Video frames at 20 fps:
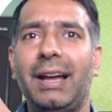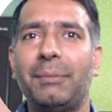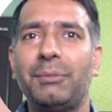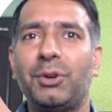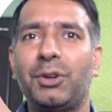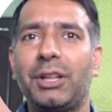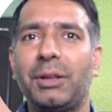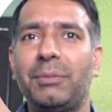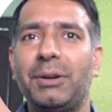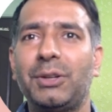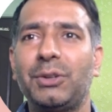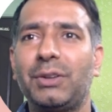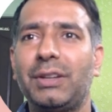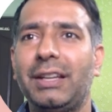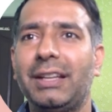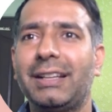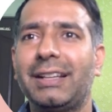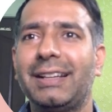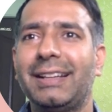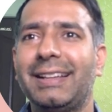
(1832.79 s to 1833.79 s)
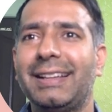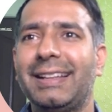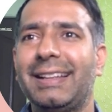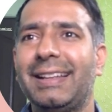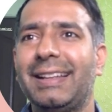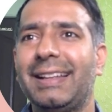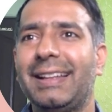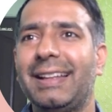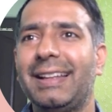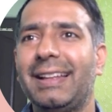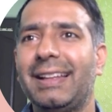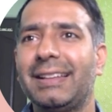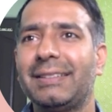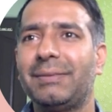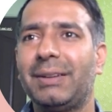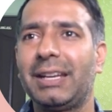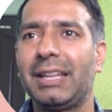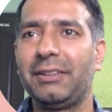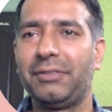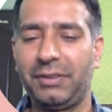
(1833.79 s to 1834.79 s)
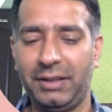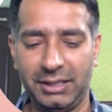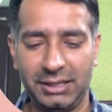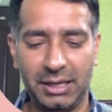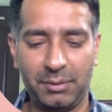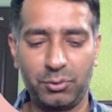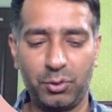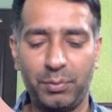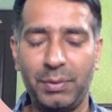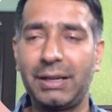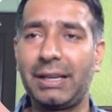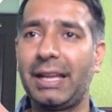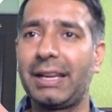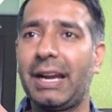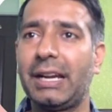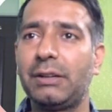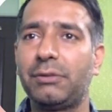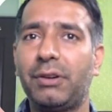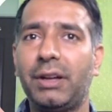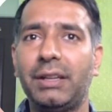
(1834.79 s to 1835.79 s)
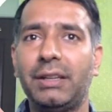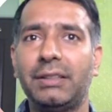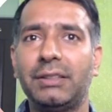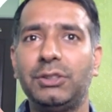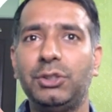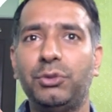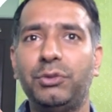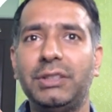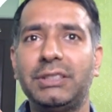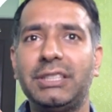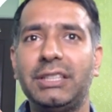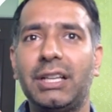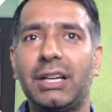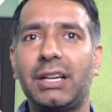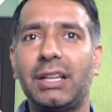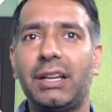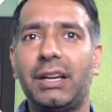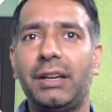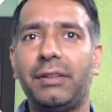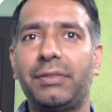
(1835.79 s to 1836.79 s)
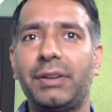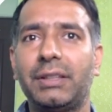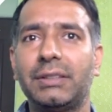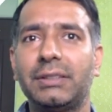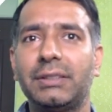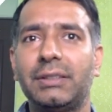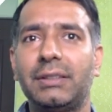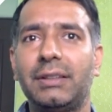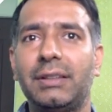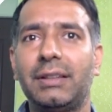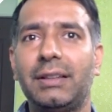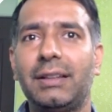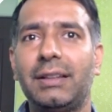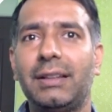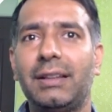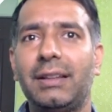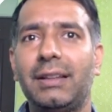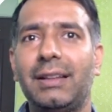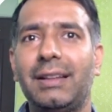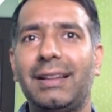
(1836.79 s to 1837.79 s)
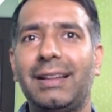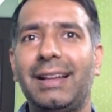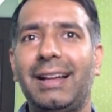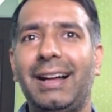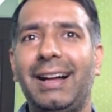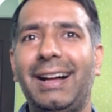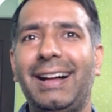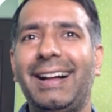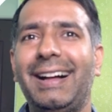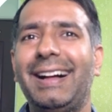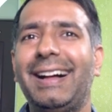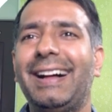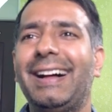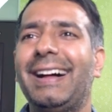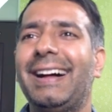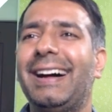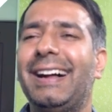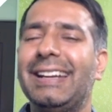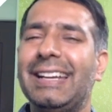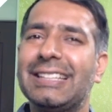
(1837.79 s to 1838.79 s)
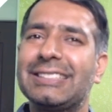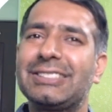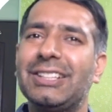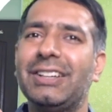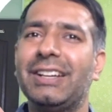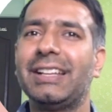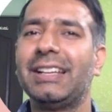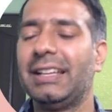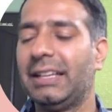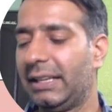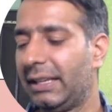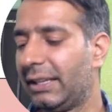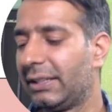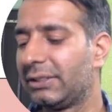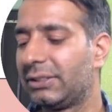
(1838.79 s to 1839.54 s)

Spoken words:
I'm not able to click. But if the moment I write 1, you will see the color difference. Understood.